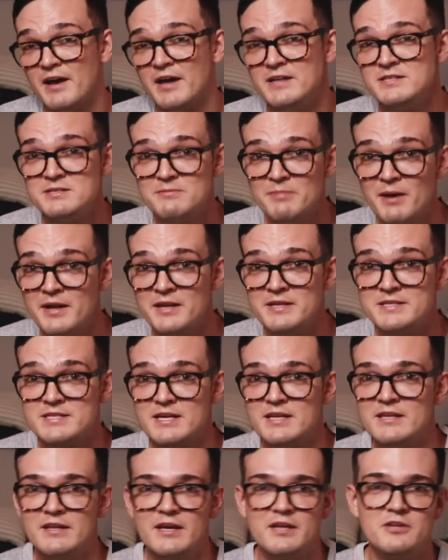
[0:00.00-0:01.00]
antibodies
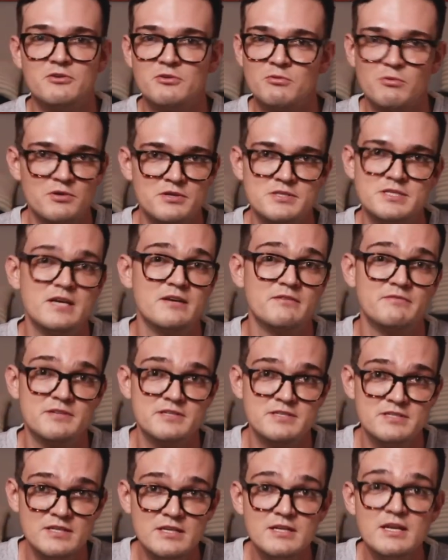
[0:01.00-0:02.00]
and they don't want to take a
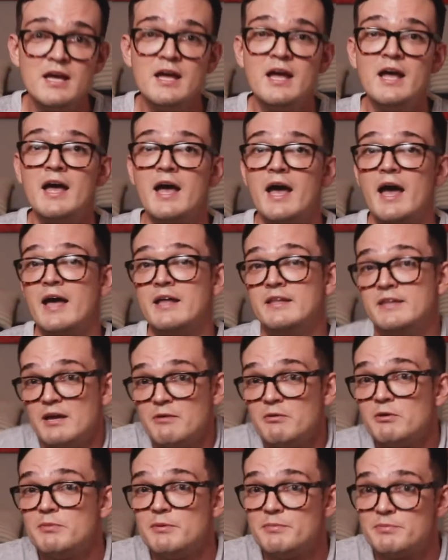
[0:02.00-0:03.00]
vaccine, and they
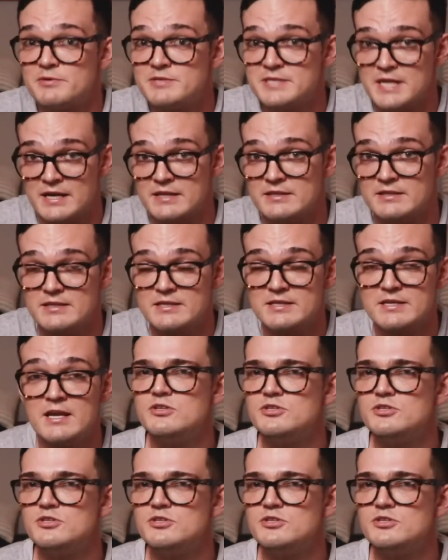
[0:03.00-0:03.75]
will be protected.